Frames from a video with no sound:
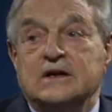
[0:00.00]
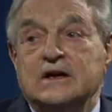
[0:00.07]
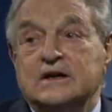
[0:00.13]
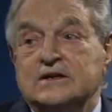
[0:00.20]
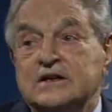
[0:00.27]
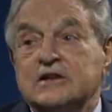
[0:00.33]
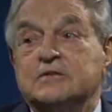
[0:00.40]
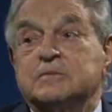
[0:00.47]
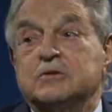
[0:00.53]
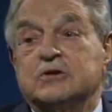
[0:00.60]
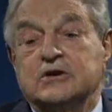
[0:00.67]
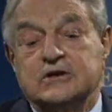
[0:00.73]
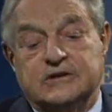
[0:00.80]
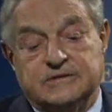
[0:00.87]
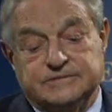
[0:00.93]
At this
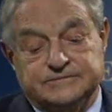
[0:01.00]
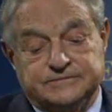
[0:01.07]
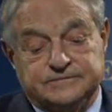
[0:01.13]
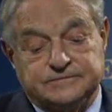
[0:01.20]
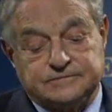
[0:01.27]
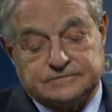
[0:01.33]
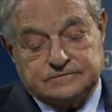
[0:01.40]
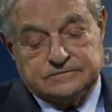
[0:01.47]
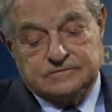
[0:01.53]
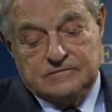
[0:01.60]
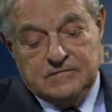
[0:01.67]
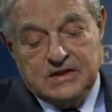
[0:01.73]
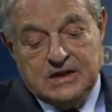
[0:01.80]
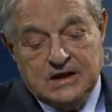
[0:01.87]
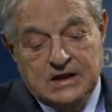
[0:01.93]
point,
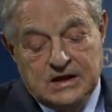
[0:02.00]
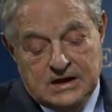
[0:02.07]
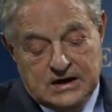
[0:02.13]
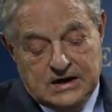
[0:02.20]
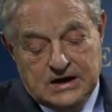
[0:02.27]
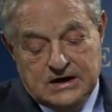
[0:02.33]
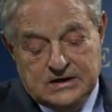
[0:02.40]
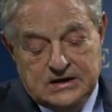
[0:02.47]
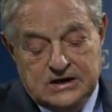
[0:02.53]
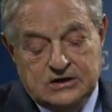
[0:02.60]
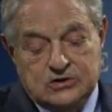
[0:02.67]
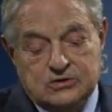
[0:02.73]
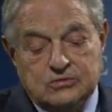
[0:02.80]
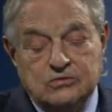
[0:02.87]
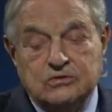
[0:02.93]
I
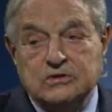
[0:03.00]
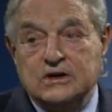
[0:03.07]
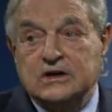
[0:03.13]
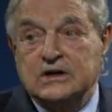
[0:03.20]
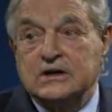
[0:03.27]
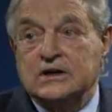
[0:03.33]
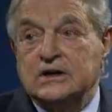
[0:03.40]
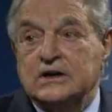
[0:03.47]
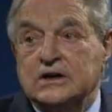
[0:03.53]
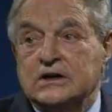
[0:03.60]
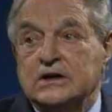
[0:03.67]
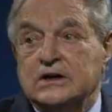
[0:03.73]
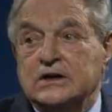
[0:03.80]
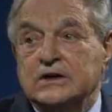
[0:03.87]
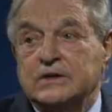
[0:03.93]
need to
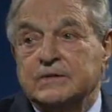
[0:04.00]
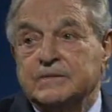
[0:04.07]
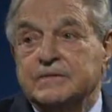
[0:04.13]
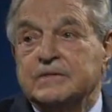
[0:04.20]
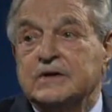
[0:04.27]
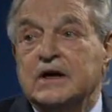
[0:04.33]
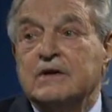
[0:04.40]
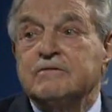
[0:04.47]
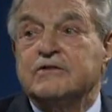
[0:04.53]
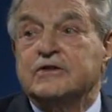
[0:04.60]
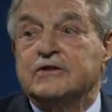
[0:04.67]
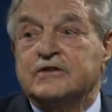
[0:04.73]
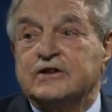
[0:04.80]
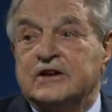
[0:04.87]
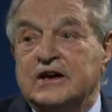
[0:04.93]

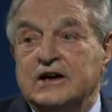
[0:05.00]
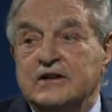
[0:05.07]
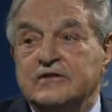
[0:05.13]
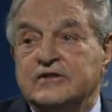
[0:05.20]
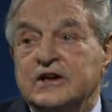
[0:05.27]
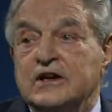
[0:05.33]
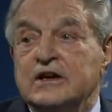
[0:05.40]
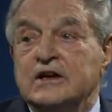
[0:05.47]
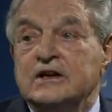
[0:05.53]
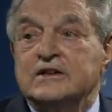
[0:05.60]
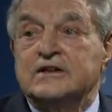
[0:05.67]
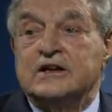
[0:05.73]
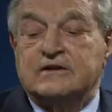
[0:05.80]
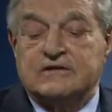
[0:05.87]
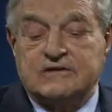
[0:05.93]
emphasize
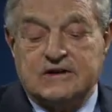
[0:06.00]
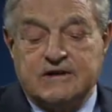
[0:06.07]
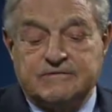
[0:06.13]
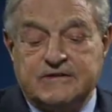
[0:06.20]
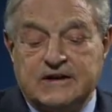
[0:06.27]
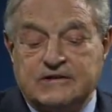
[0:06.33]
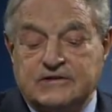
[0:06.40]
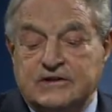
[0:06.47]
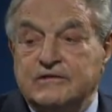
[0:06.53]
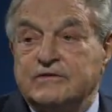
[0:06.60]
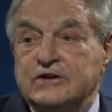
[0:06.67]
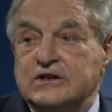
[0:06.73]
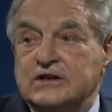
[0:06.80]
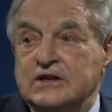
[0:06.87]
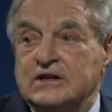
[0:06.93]
that
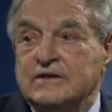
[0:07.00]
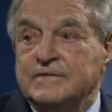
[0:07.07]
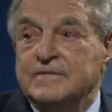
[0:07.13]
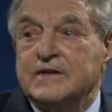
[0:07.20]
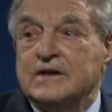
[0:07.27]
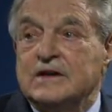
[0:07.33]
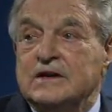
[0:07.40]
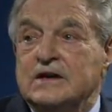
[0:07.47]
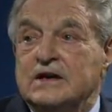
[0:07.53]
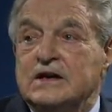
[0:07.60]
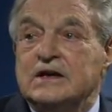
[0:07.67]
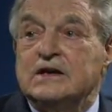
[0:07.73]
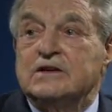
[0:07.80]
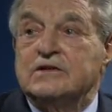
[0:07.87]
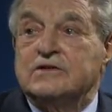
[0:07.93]
reflexivity
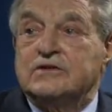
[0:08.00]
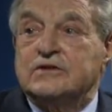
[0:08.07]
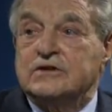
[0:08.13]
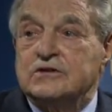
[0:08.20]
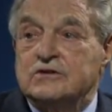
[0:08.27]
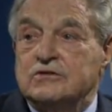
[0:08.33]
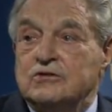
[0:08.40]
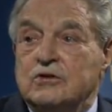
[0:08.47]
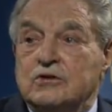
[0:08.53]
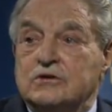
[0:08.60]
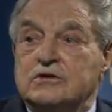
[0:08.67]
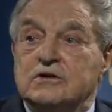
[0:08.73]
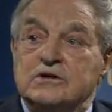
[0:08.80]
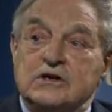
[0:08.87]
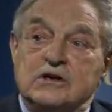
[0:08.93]
is
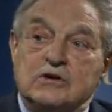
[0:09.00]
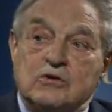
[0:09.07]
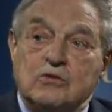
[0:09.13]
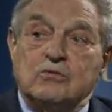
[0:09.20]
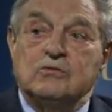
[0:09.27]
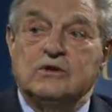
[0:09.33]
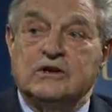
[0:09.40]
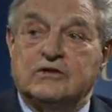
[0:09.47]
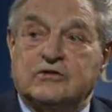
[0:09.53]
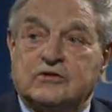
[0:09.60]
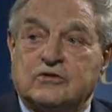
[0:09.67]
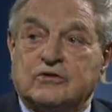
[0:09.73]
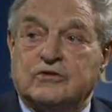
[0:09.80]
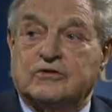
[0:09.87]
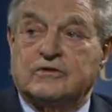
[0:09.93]
not the only
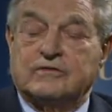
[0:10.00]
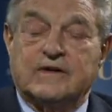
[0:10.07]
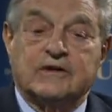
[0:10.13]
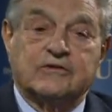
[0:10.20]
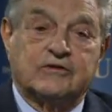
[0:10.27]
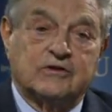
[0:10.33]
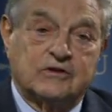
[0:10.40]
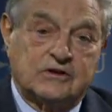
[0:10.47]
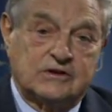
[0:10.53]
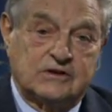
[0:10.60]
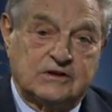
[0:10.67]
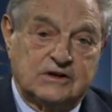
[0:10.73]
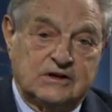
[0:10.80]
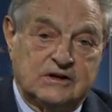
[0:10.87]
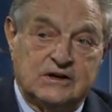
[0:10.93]
source of
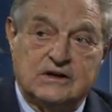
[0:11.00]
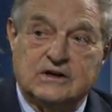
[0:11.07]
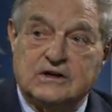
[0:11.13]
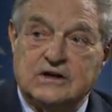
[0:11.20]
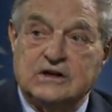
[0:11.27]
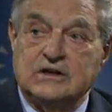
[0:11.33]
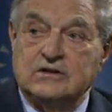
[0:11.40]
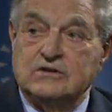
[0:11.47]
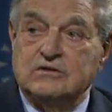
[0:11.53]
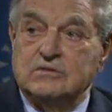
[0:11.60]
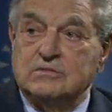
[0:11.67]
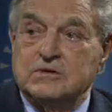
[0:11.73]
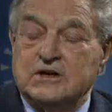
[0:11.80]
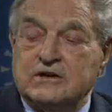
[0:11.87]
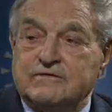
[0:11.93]
uncertainty in
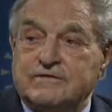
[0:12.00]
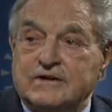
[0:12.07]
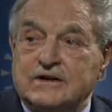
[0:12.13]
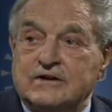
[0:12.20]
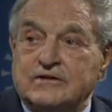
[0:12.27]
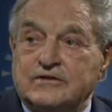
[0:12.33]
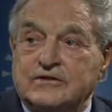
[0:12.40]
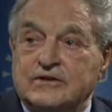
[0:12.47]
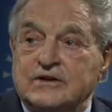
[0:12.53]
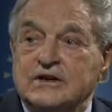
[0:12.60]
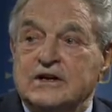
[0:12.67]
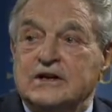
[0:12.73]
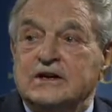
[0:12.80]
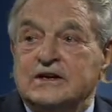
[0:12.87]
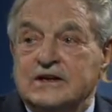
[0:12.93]
human affairs.
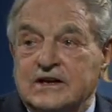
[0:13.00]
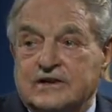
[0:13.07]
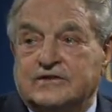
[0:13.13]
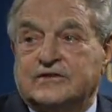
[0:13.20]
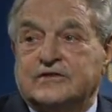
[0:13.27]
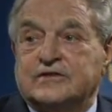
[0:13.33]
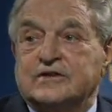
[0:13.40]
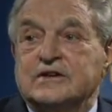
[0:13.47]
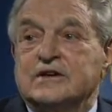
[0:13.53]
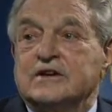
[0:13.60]
Yes,